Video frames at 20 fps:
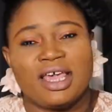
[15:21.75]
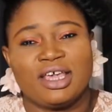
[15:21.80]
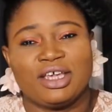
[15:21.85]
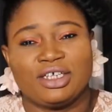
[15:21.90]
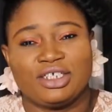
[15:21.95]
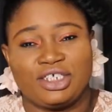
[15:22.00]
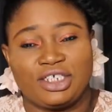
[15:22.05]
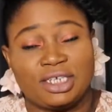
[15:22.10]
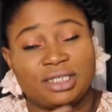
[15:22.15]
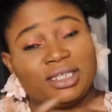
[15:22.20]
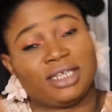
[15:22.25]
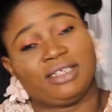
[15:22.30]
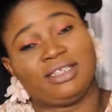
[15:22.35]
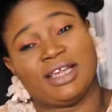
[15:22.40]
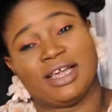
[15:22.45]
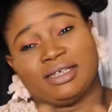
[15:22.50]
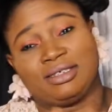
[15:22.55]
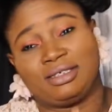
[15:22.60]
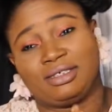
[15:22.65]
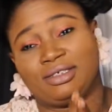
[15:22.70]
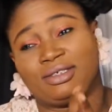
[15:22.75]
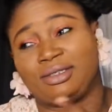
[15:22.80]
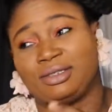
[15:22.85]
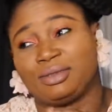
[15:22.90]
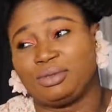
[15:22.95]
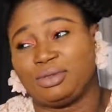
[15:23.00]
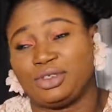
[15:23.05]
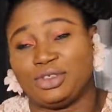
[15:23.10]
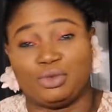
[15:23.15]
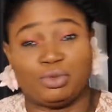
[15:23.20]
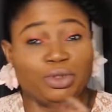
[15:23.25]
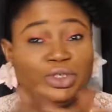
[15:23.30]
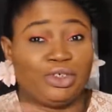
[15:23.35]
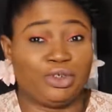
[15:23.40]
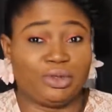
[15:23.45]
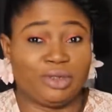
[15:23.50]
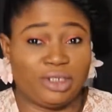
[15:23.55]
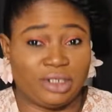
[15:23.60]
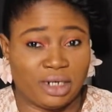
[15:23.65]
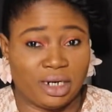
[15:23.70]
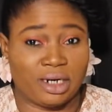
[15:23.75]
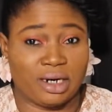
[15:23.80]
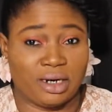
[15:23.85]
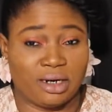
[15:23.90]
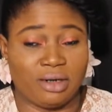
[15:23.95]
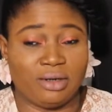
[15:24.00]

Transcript: She's a dear sister because we do talk,